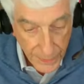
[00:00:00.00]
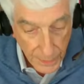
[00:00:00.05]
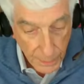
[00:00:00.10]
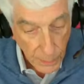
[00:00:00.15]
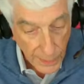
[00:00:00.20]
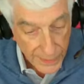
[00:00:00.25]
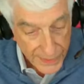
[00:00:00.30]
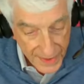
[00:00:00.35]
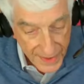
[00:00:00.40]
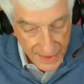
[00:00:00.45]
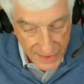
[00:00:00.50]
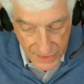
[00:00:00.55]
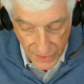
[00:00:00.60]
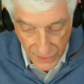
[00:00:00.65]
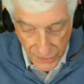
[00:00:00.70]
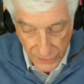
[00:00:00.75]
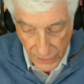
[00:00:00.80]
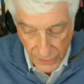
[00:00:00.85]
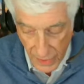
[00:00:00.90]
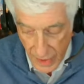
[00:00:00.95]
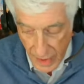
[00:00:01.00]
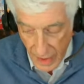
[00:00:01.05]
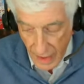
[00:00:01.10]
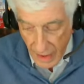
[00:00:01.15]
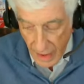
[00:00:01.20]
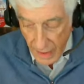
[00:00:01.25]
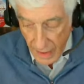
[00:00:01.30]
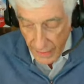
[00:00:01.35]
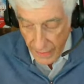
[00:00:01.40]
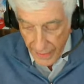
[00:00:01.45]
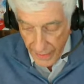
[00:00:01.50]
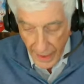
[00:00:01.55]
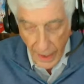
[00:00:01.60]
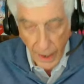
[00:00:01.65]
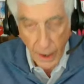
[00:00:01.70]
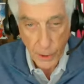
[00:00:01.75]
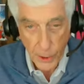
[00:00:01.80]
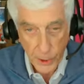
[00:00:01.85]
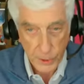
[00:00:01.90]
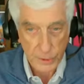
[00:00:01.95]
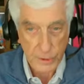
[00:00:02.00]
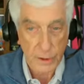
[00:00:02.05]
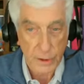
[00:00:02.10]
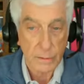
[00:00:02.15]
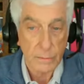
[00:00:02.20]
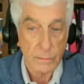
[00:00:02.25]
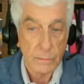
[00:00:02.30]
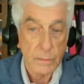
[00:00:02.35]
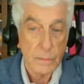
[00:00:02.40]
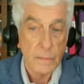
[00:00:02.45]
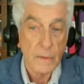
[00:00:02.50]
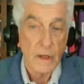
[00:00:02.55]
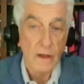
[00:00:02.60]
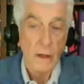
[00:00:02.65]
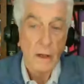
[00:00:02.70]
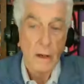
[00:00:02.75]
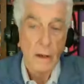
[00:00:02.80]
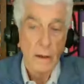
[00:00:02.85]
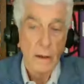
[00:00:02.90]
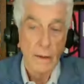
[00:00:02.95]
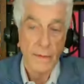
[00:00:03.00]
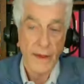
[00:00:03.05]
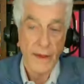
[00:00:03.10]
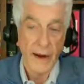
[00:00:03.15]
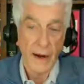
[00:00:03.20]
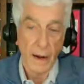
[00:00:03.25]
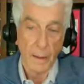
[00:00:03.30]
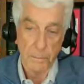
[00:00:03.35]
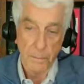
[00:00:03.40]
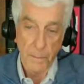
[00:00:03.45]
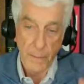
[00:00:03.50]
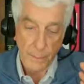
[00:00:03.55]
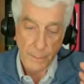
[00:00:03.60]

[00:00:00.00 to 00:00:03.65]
the witnesses? They are hurt. They are